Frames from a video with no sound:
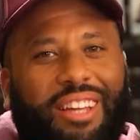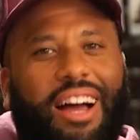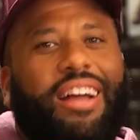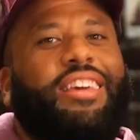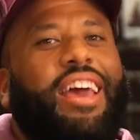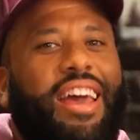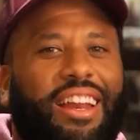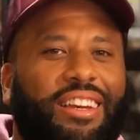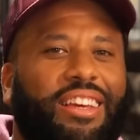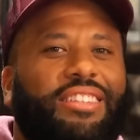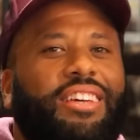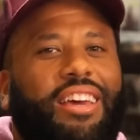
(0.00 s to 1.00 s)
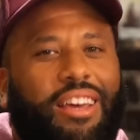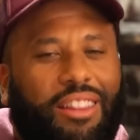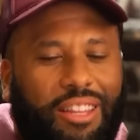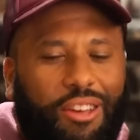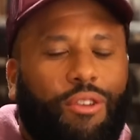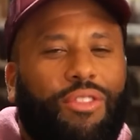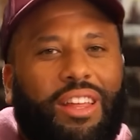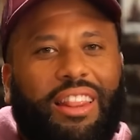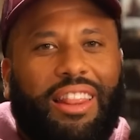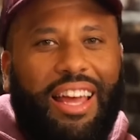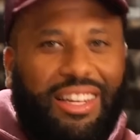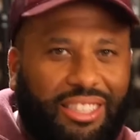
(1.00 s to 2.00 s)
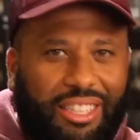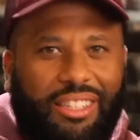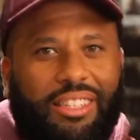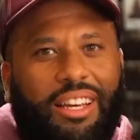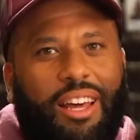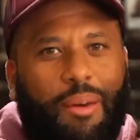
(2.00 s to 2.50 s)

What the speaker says: Don Cannon, DJ Khalil, the legend.